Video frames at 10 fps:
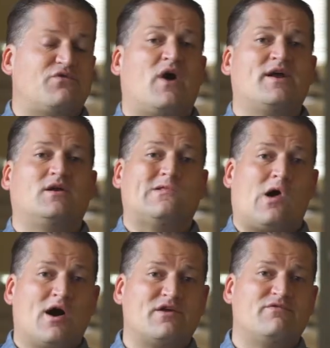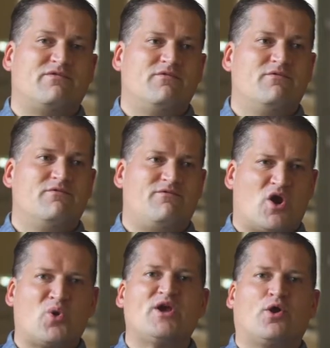You find a lot of
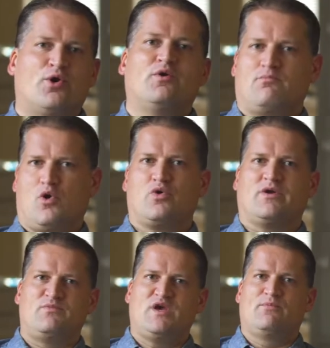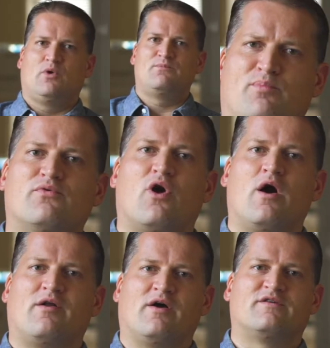very hurt and broken people, the
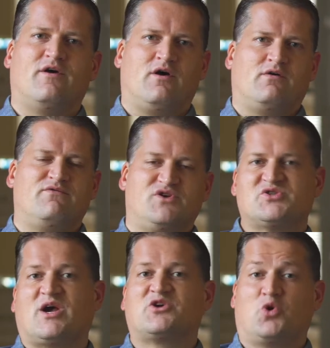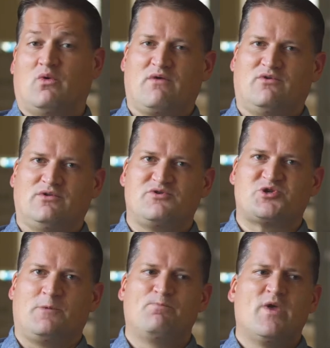product of the sexual revolution.